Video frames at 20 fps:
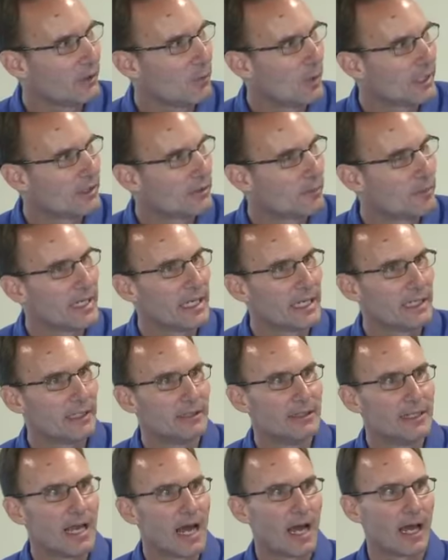what's
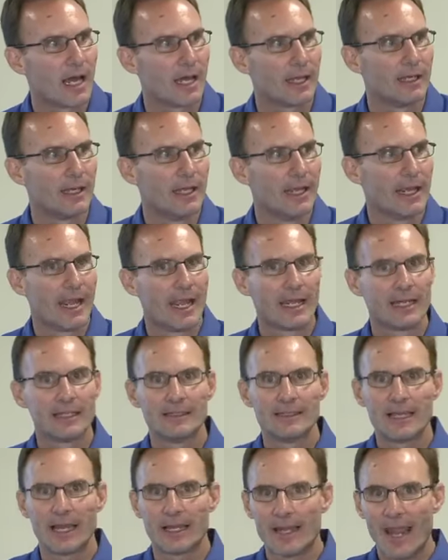being done and
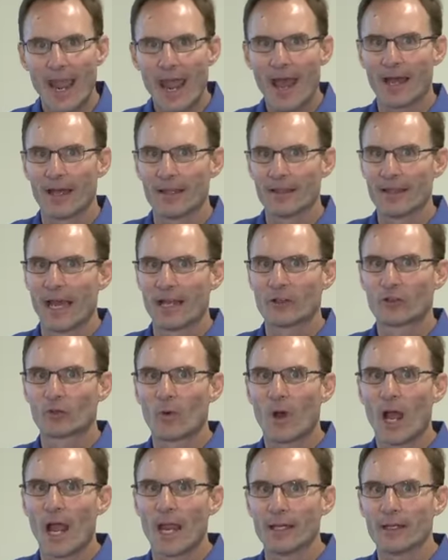can say, yeah, that's
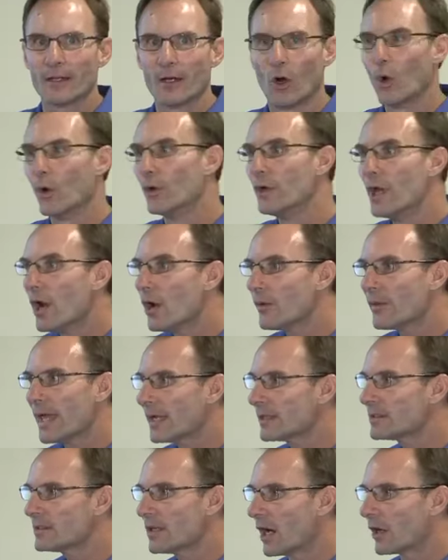right, or no,
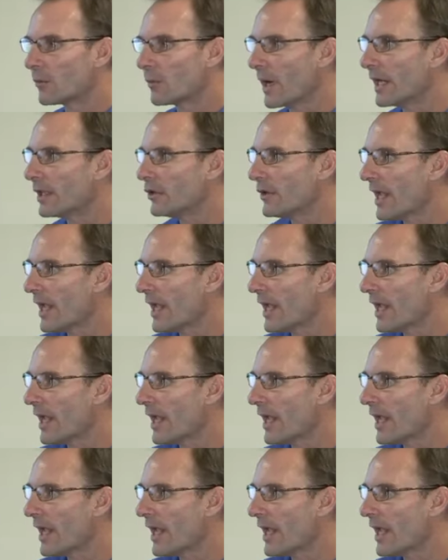that's not right.